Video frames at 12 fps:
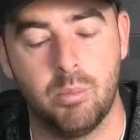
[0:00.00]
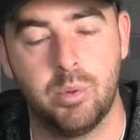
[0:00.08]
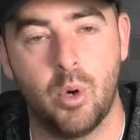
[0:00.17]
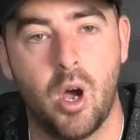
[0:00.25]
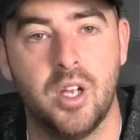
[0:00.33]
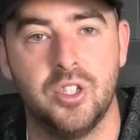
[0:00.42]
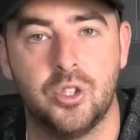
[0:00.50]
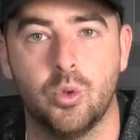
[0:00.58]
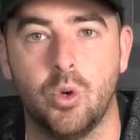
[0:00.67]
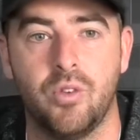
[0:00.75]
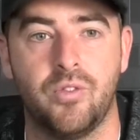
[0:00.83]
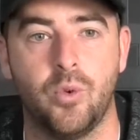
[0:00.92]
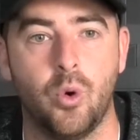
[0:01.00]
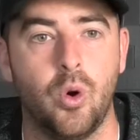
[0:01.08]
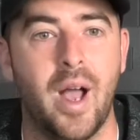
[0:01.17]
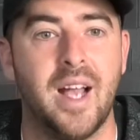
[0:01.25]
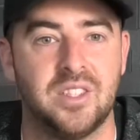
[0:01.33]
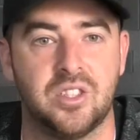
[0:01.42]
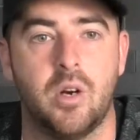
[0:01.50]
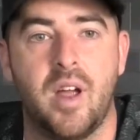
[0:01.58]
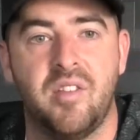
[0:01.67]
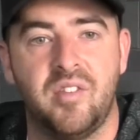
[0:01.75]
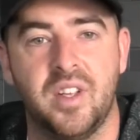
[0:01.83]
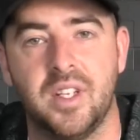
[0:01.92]
prize draw for
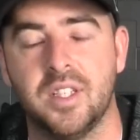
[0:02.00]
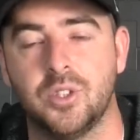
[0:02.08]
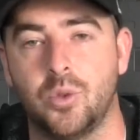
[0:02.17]
SRF Fitness